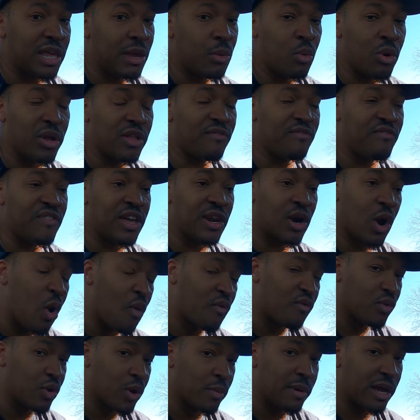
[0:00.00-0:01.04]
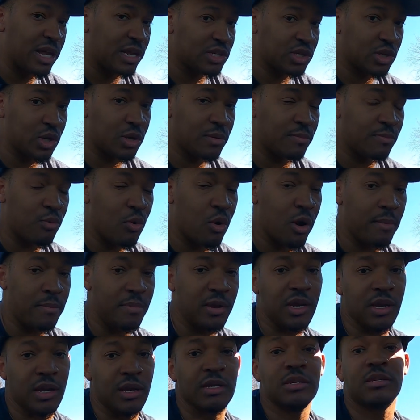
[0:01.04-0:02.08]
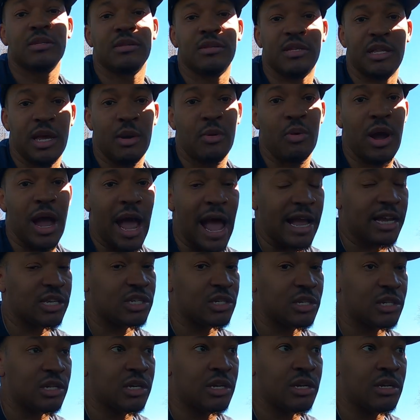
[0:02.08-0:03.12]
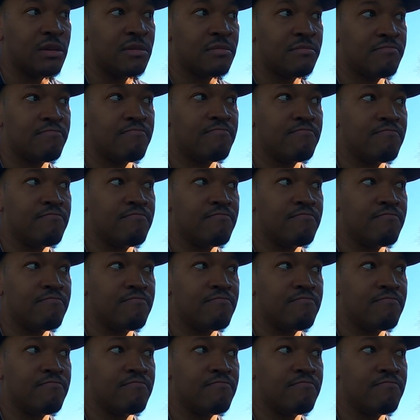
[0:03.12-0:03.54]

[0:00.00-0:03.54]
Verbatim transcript: they wouldn't fit over them at a certain point because they were actually